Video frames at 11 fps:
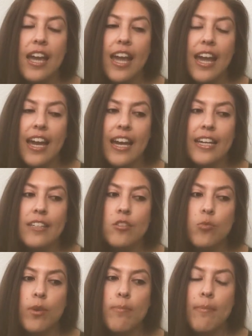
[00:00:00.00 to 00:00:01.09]
And
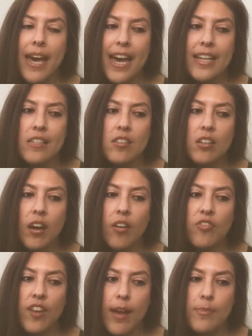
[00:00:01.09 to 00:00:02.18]
we met a
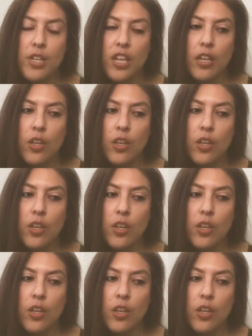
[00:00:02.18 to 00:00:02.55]
family